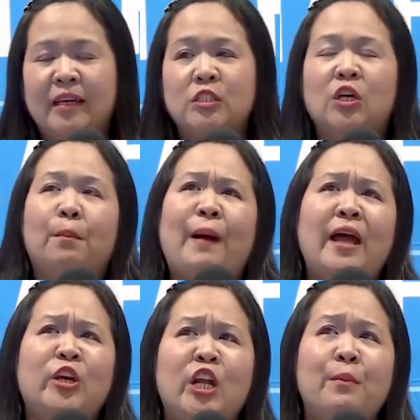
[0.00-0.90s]
So,
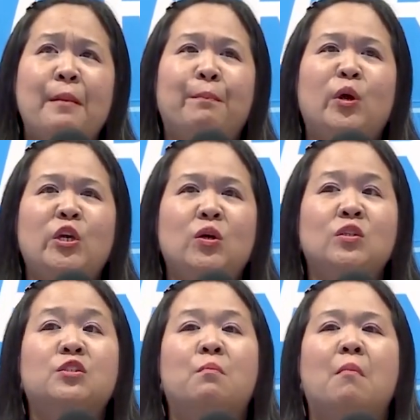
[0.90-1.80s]
paano naman po
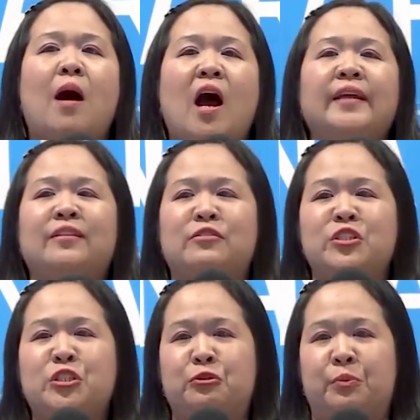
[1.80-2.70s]
yung smart
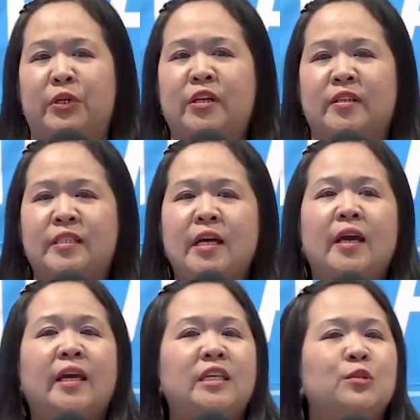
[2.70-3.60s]
consumers?
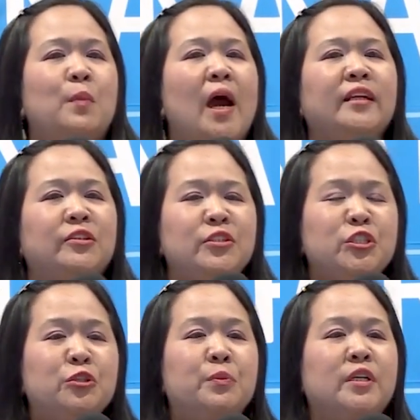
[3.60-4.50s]
Smart
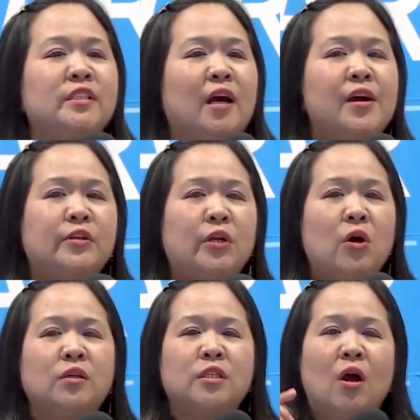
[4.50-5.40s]
consumers are
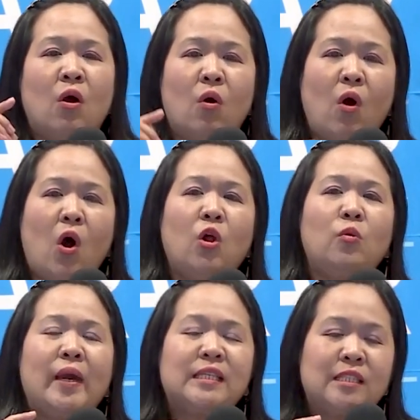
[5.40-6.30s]
those who
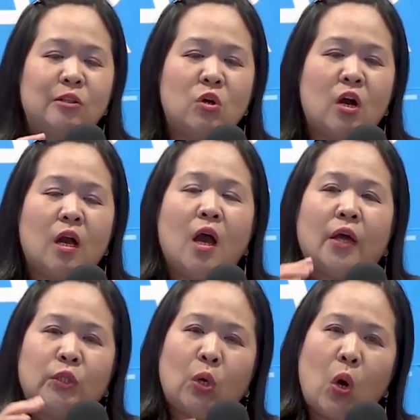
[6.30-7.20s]
always look
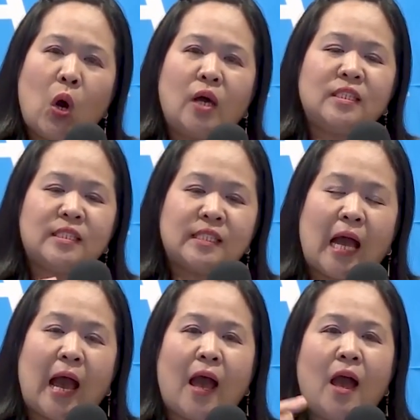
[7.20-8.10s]
doon
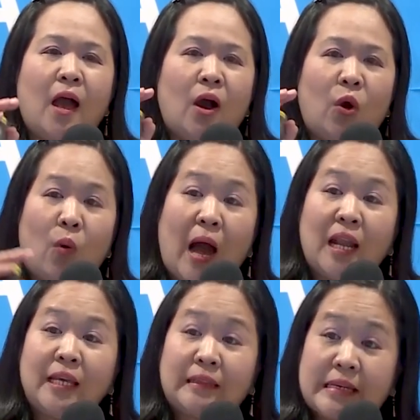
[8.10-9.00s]
sa
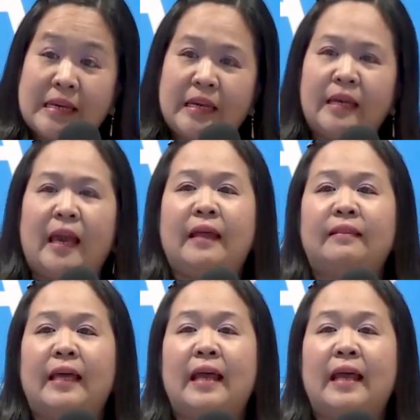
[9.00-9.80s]
quality and